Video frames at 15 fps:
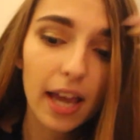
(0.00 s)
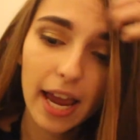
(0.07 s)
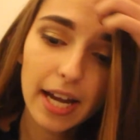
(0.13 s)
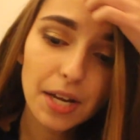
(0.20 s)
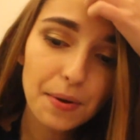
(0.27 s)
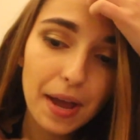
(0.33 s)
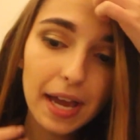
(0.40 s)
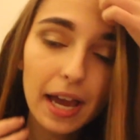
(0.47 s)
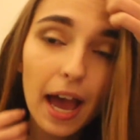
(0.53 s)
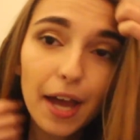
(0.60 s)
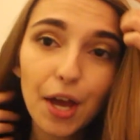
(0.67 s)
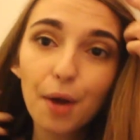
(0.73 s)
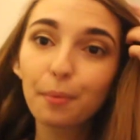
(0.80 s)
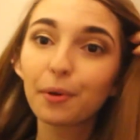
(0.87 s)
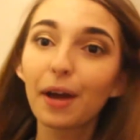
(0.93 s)
Anyway, I
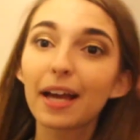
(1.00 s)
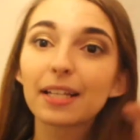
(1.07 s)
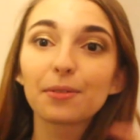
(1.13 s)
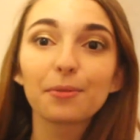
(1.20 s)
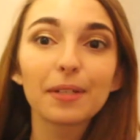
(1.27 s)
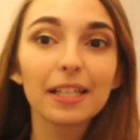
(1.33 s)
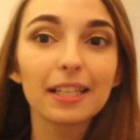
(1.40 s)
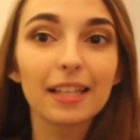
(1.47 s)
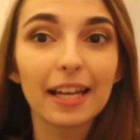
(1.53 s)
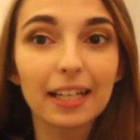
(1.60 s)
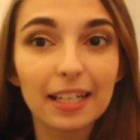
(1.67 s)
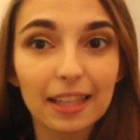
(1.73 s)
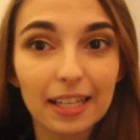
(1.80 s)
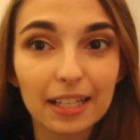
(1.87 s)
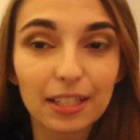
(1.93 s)
hope you guys really
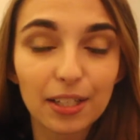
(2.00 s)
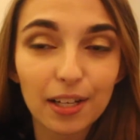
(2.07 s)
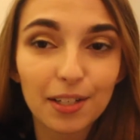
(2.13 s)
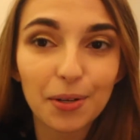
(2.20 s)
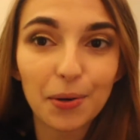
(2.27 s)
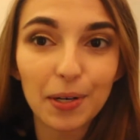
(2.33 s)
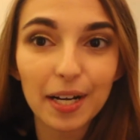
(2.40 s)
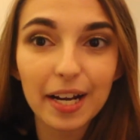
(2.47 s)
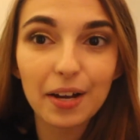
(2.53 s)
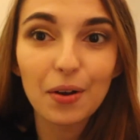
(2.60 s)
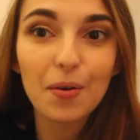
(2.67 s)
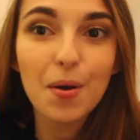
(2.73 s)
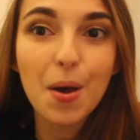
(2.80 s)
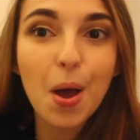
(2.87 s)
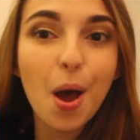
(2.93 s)
liked this
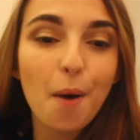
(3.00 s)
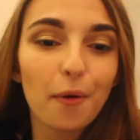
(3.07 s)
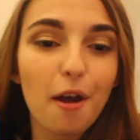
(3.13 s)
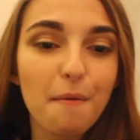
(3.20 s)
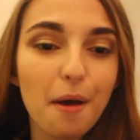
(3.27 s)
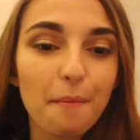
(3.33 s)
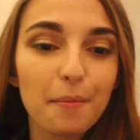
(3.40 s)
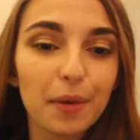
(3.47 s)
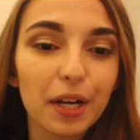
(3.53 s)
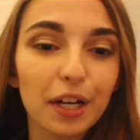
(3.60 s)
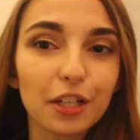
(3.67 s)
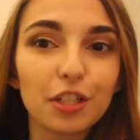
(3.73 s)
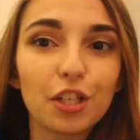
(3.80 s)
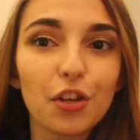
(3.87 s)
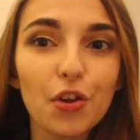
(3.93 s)
tutorial.
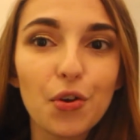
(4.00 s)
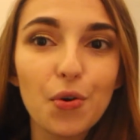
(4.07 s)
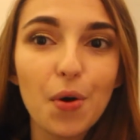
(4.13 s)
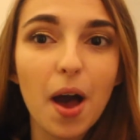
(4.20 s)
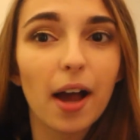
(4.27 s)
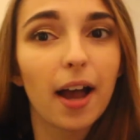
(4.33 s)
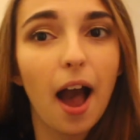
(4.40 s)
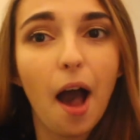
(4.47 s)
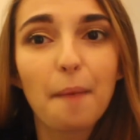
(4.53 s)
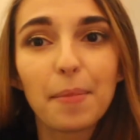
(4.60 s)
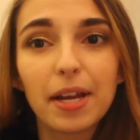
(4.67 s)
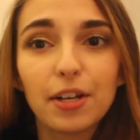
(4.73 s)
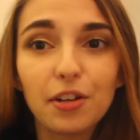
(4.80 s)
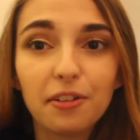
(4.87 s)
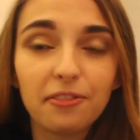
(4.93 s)
Remember to
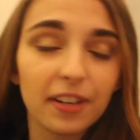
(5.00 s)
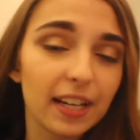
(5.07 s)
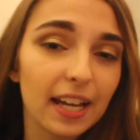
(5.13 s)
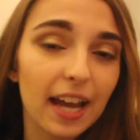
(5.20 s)
comment new